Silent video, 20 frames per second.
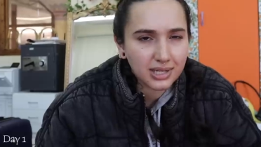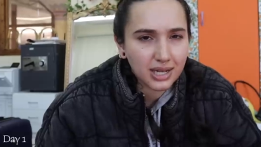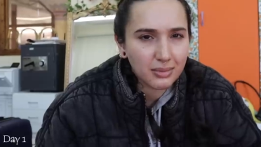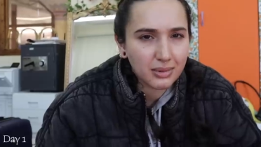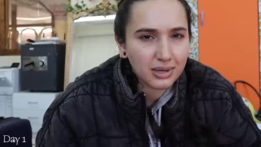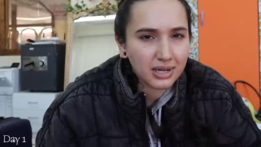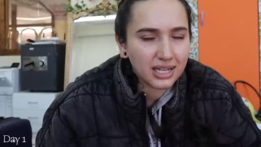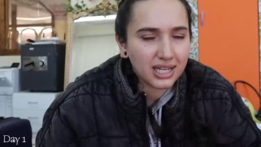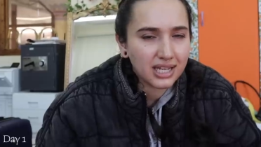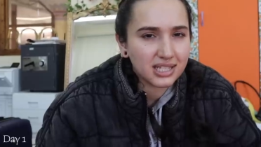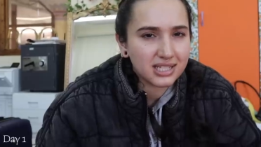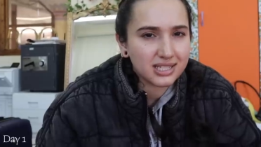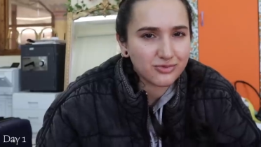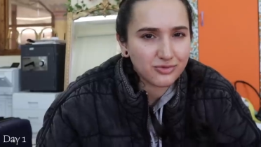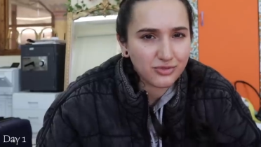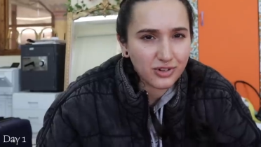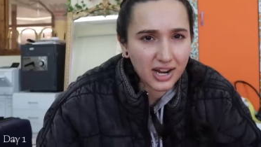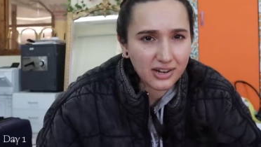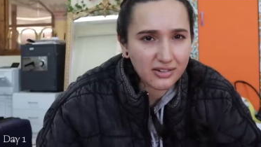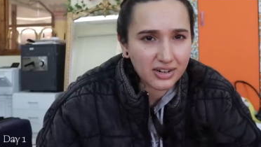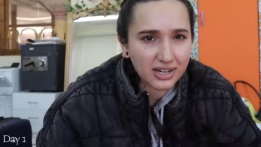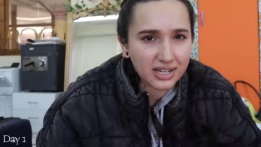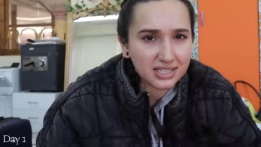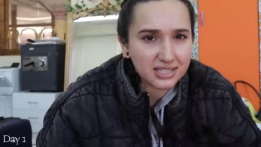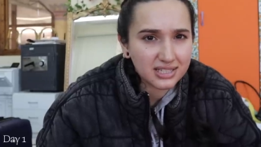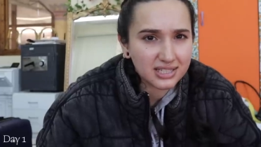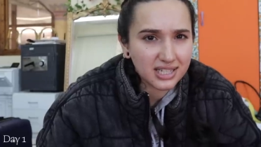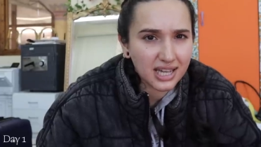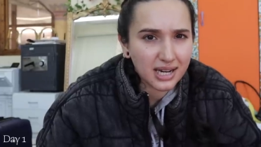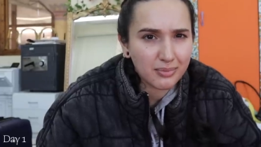I'm gonna eat some fried
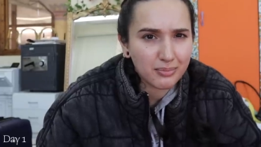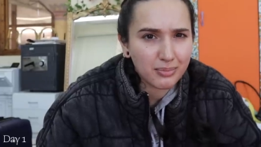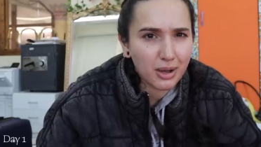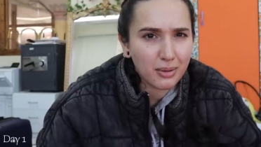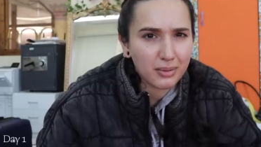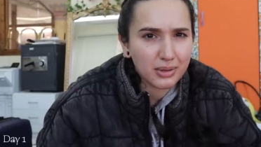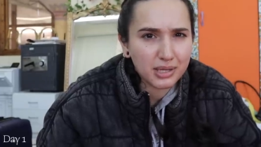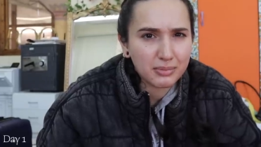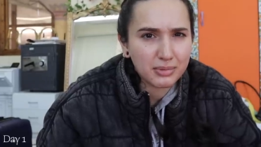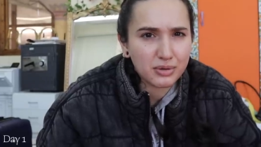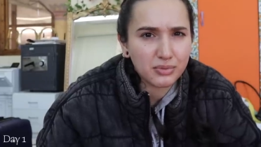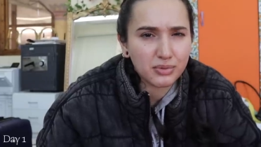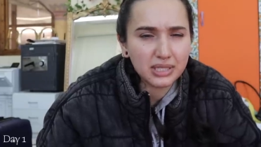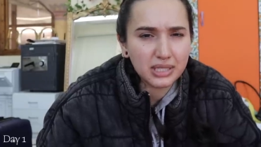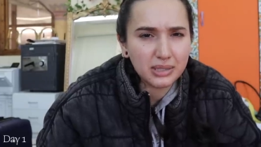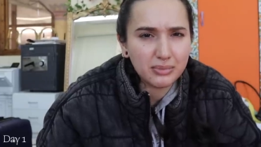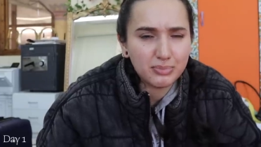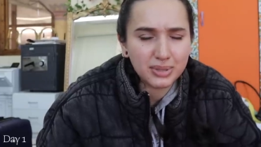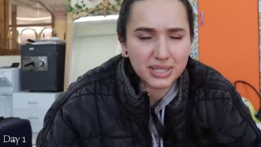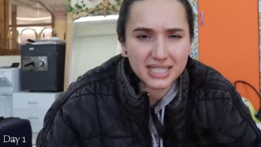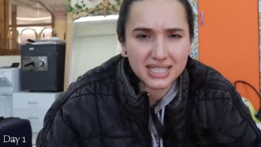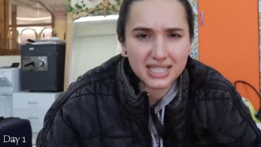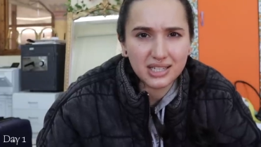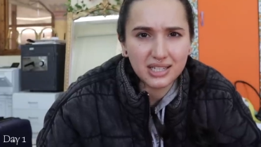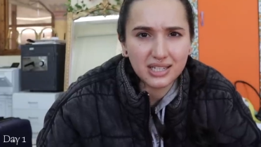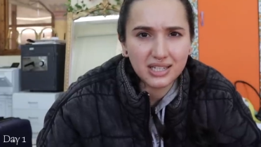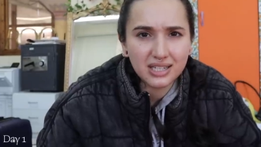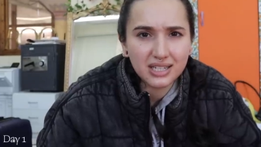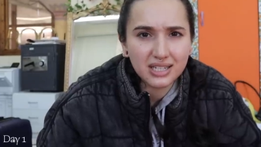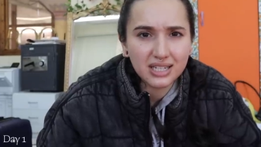rice and I'm probably gonna be really
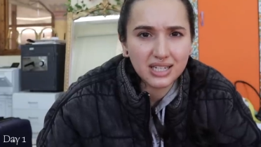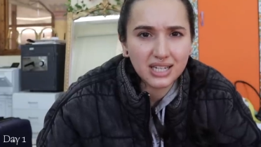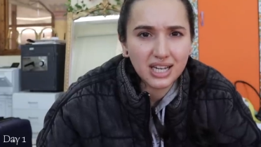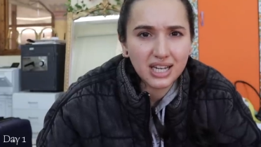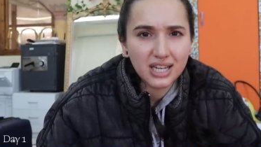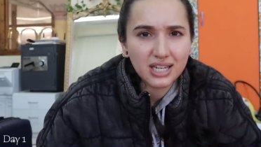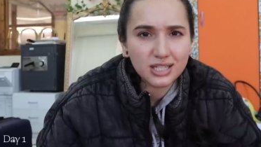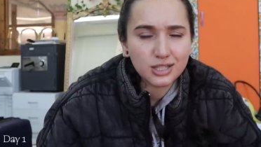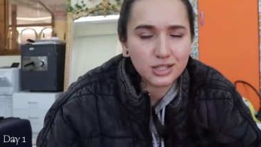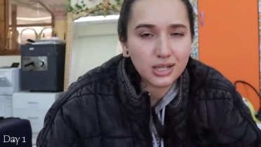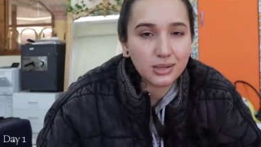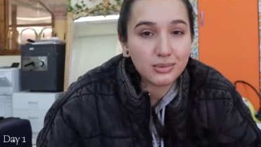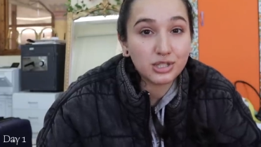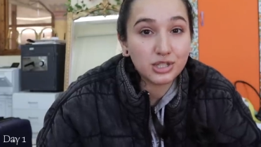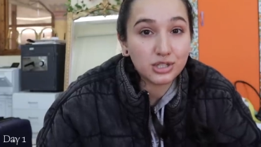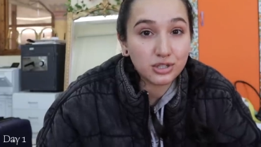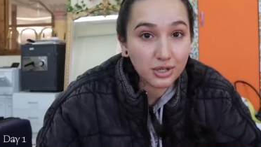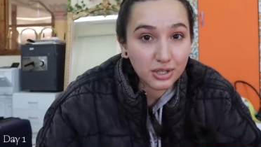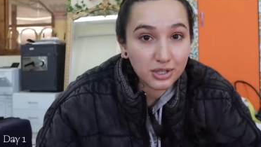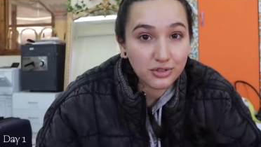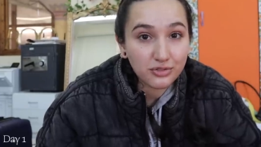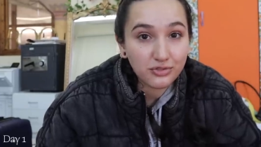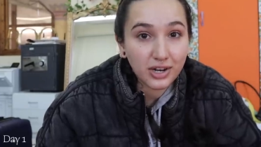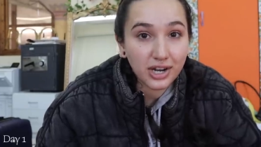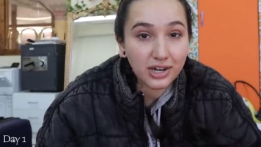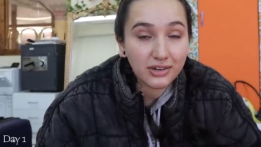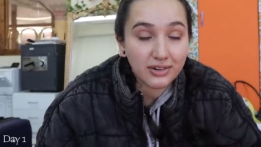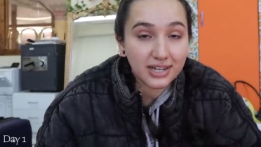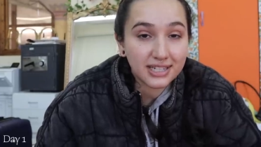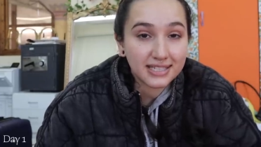busy. So let me show you the
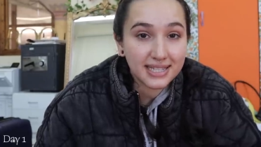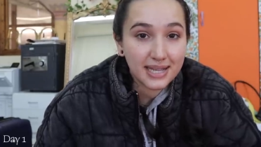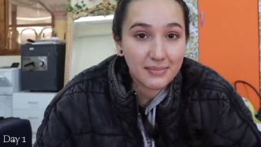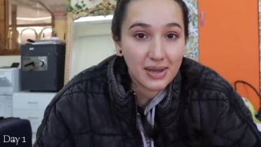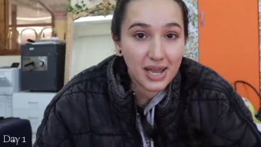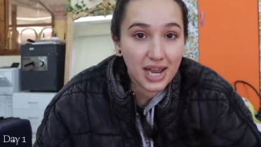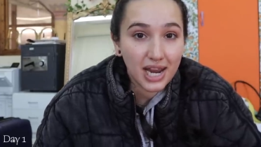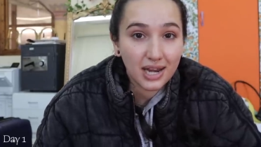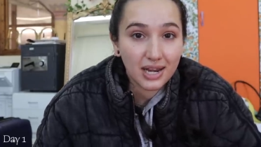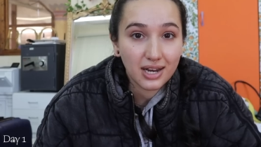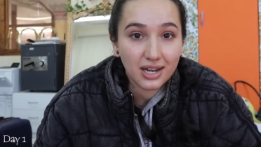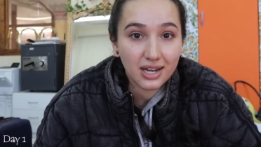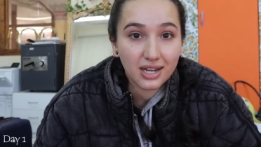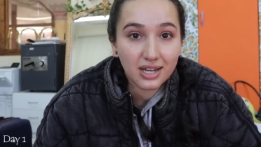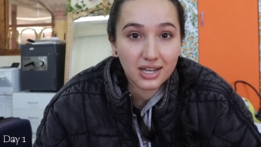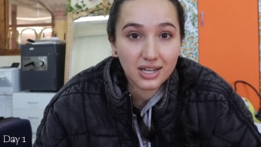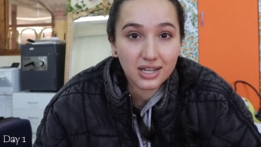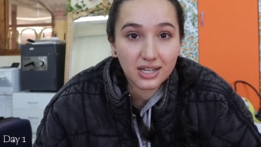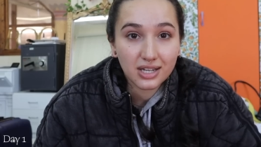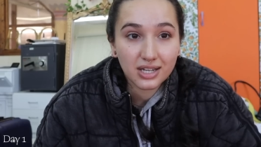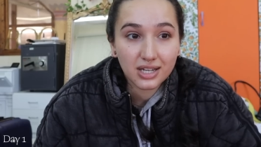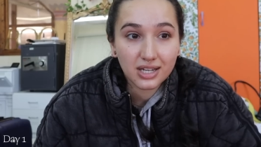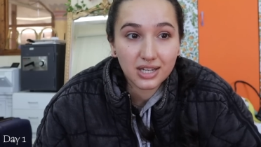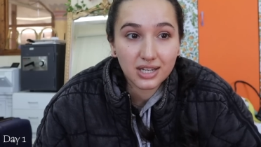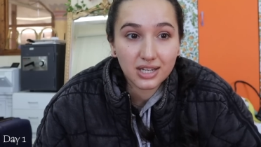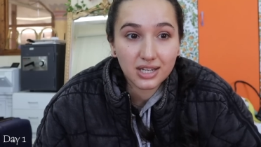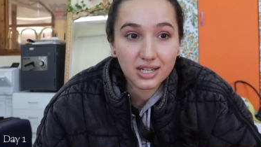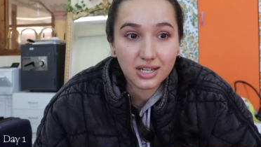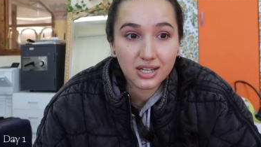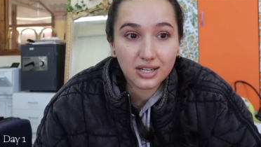fried rice I made
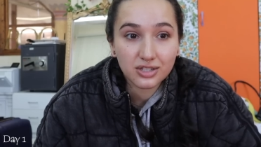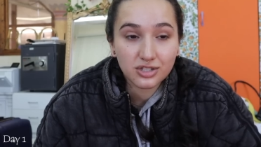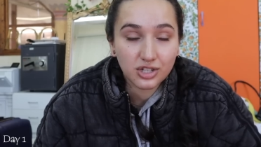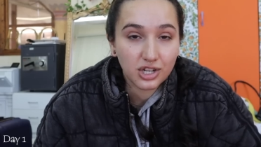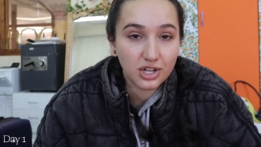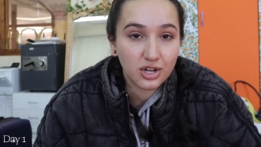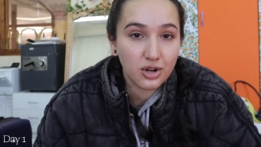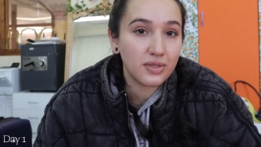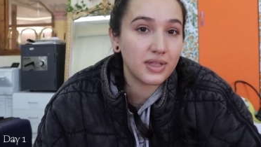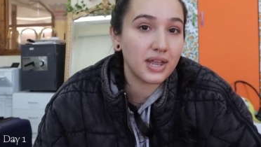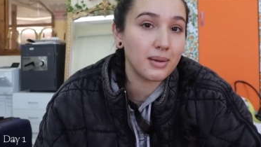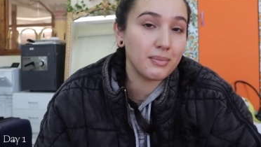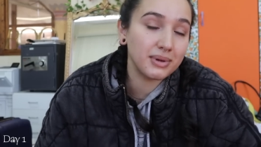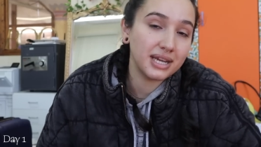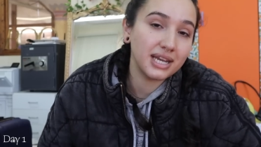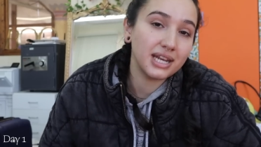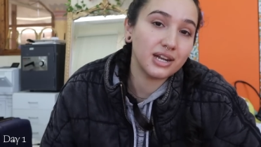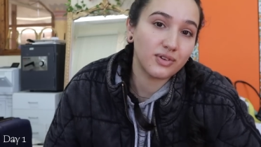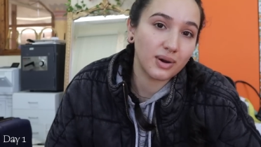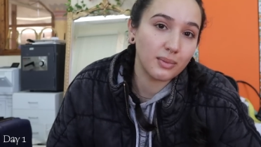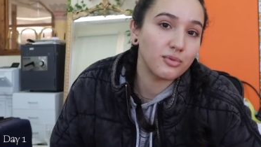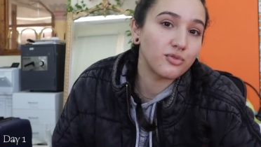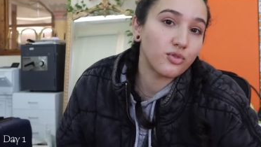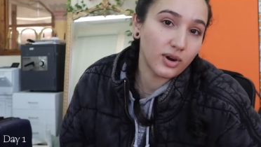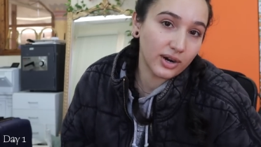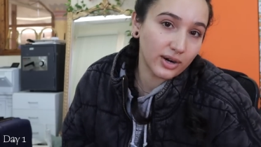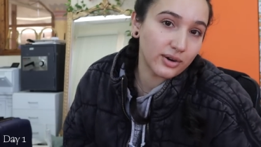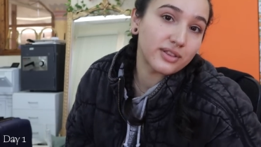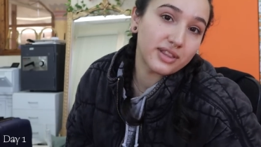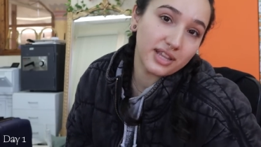so you know that I'm gonna eat it right
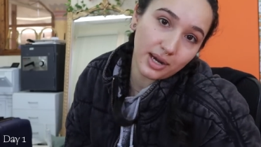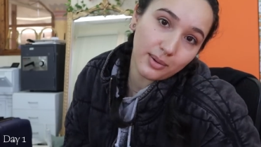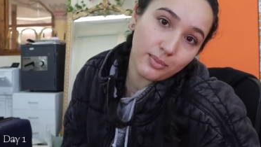before I go to the